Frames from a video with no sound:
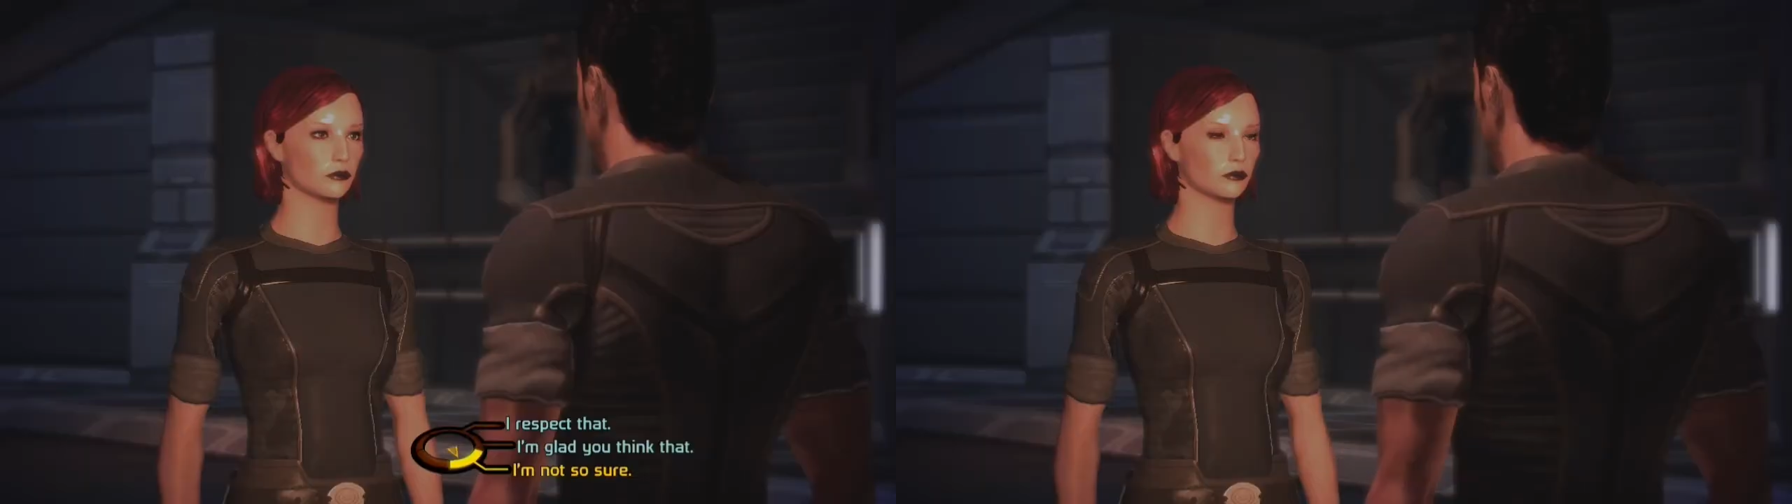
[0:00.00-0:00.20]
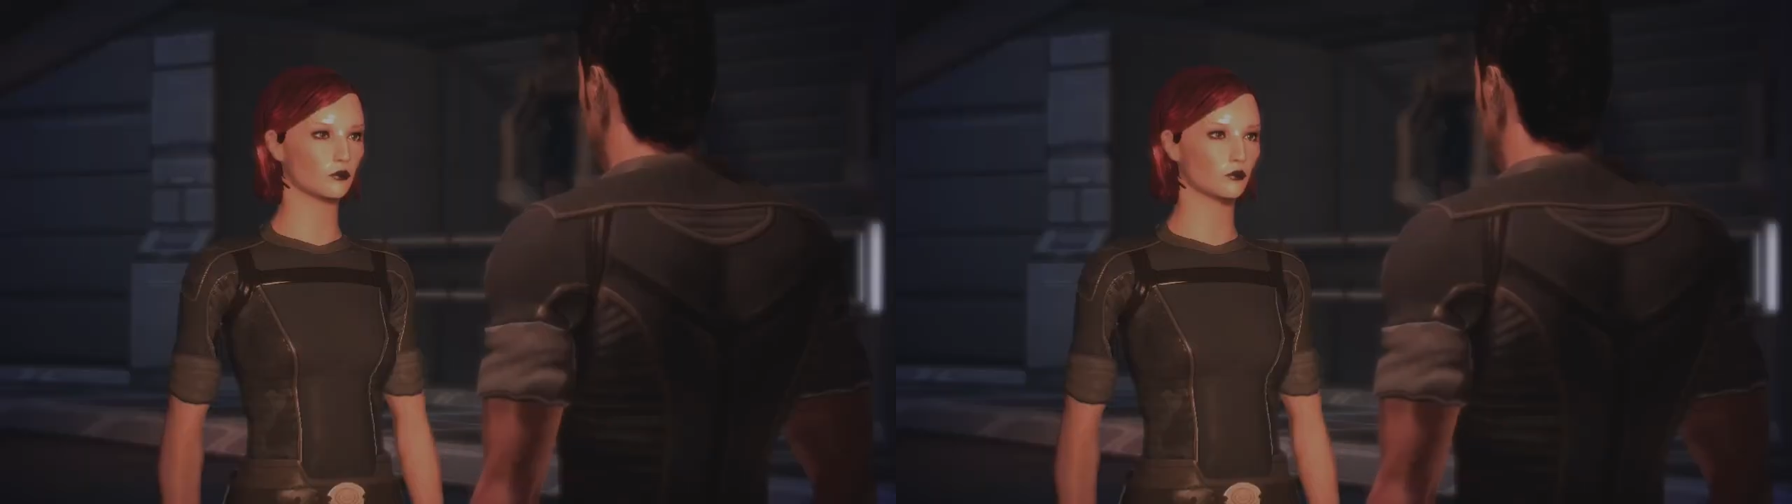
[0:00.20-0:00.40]

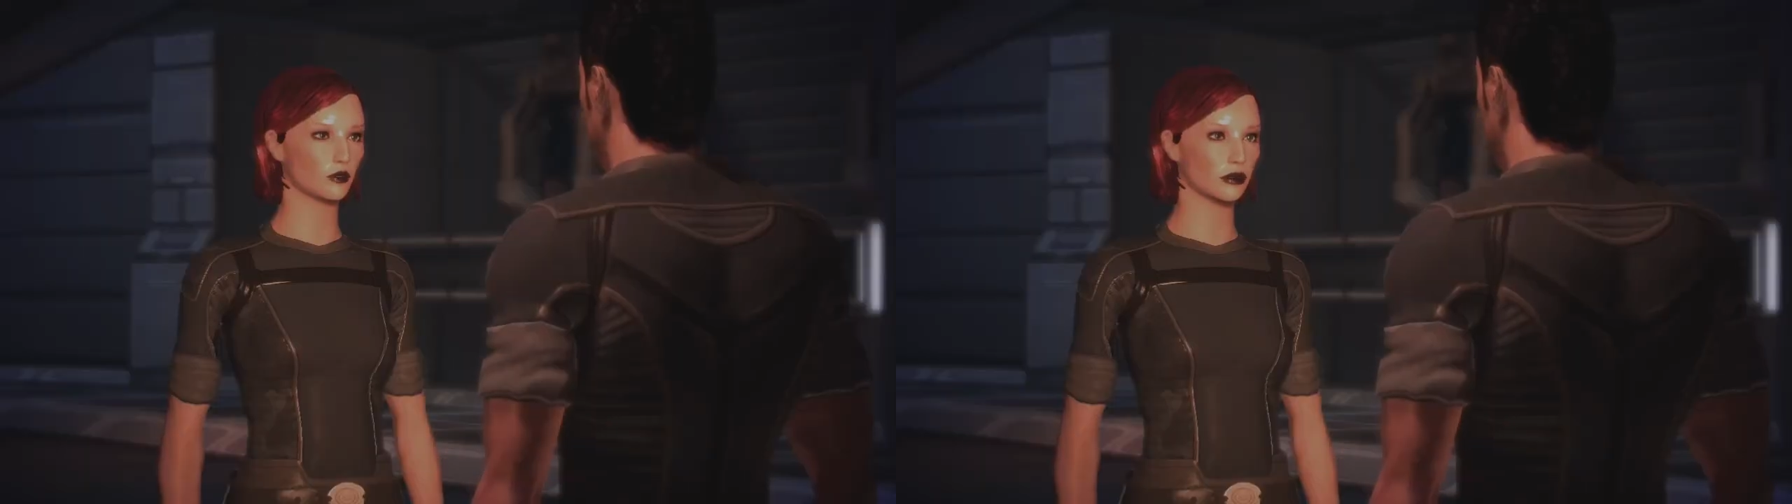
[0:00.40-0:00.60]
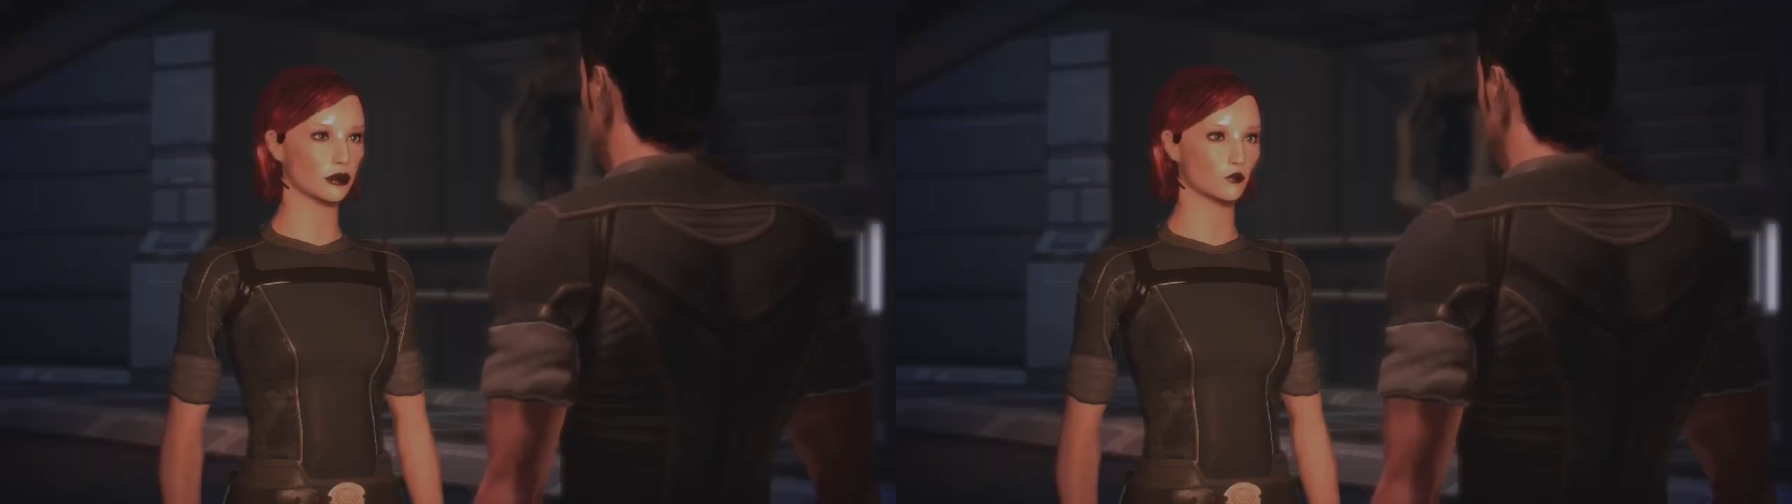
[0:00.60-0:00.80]
When
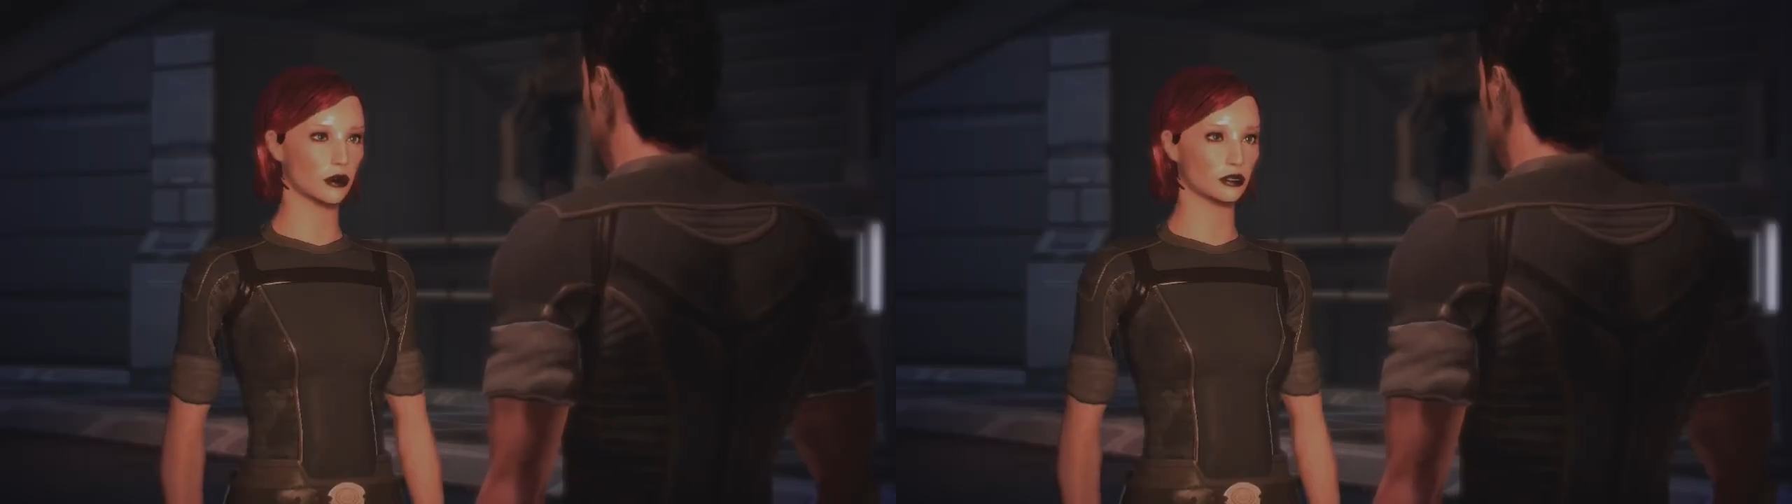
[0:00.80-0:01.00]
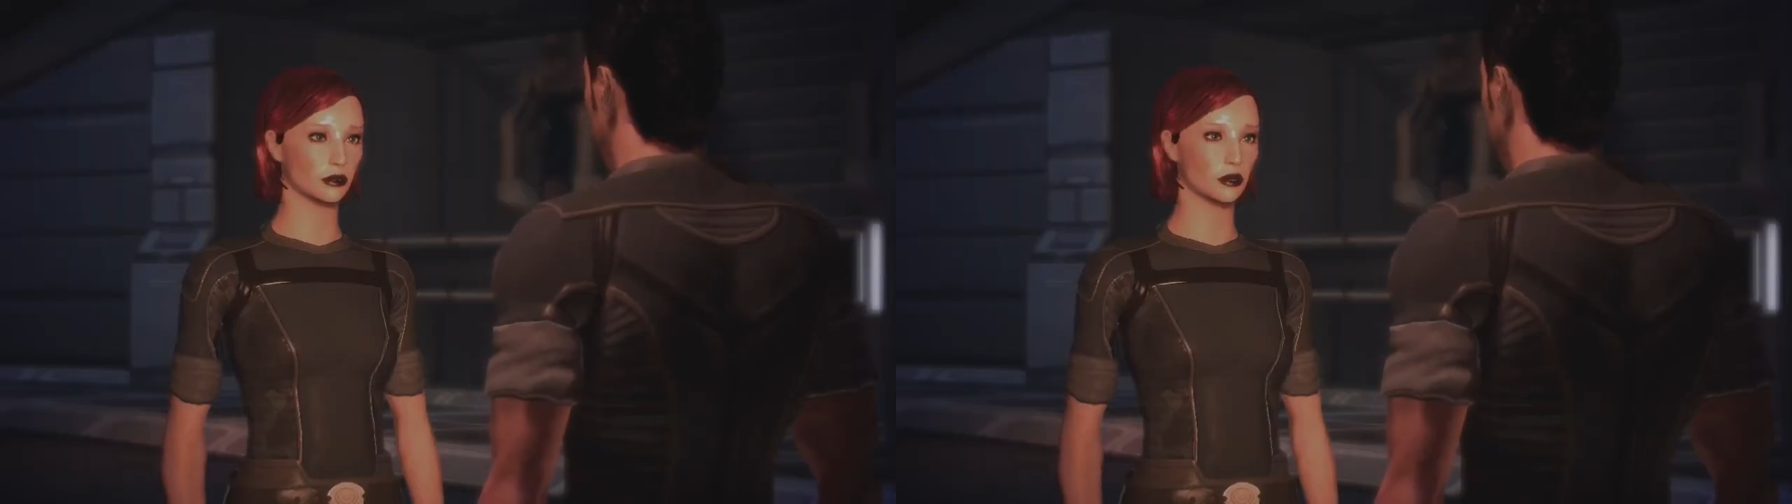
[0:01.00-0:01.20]
anyone out
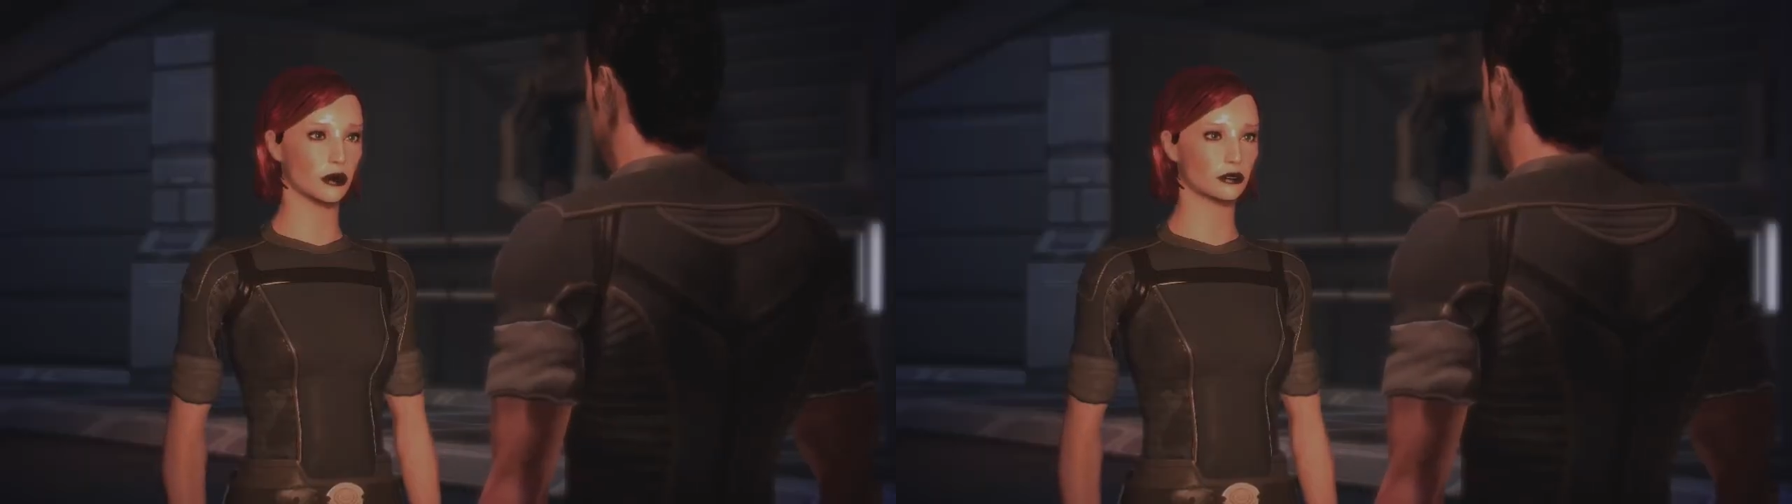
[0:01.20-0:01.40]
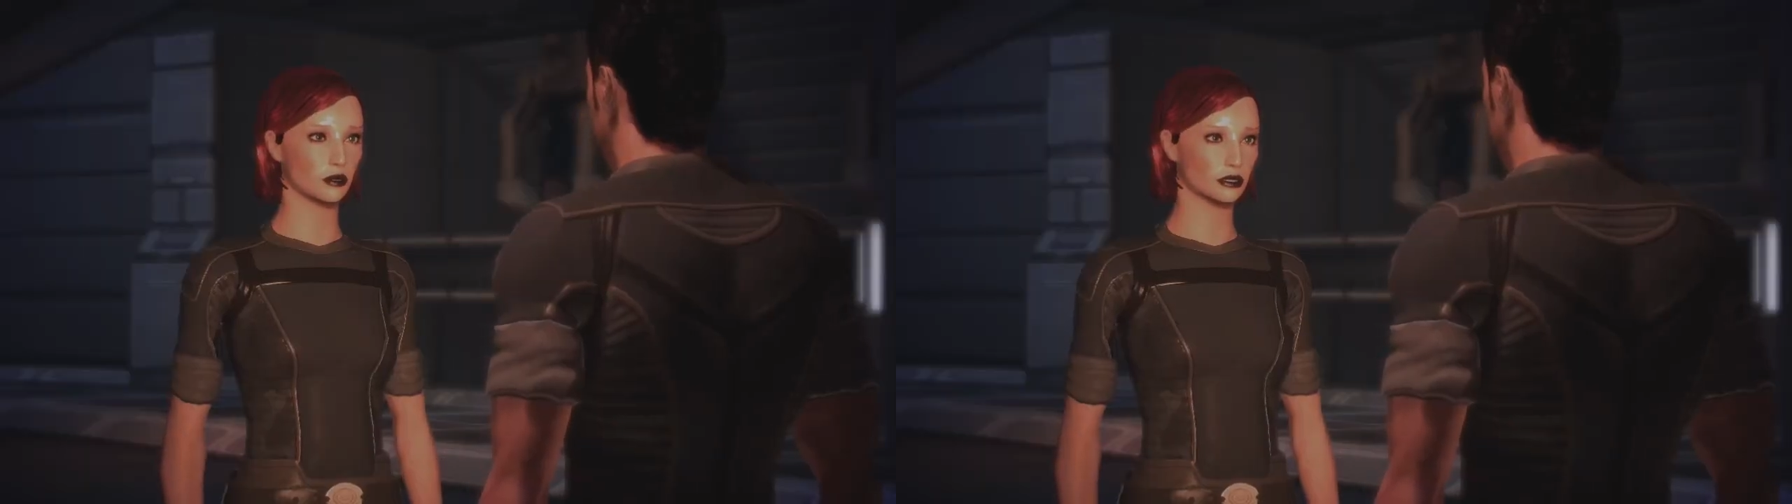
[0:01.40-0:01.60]
here
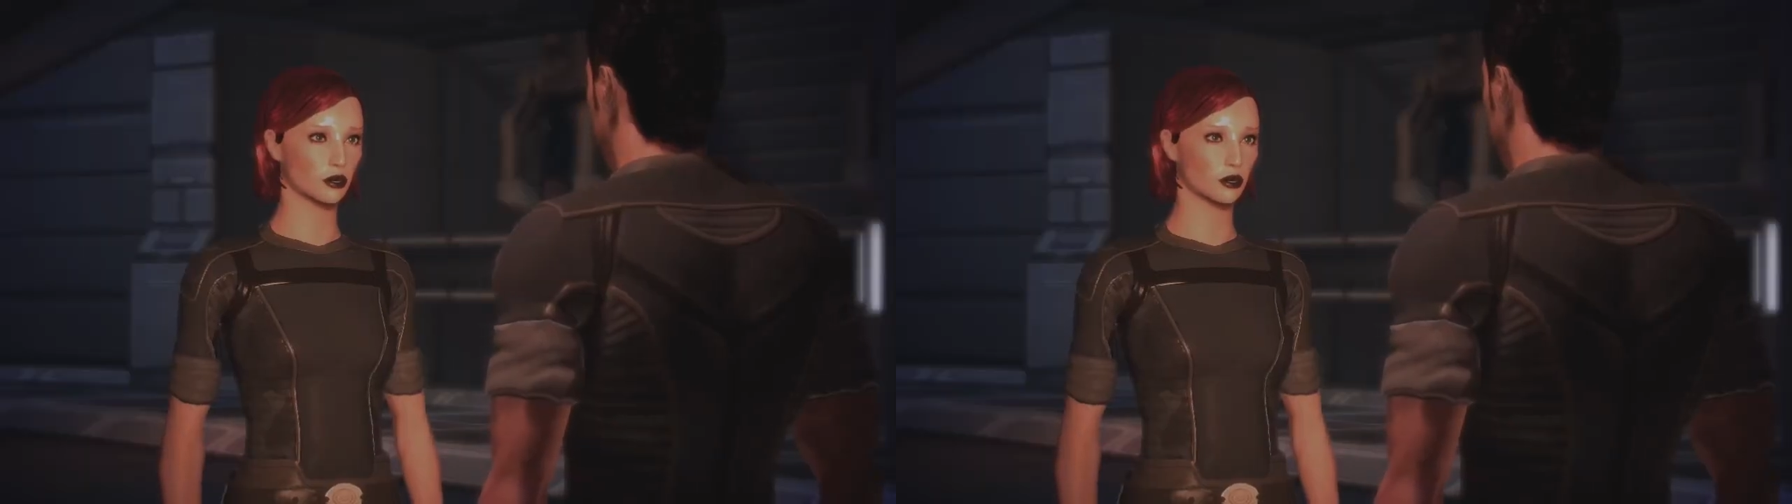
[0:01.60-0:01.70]
listens to us,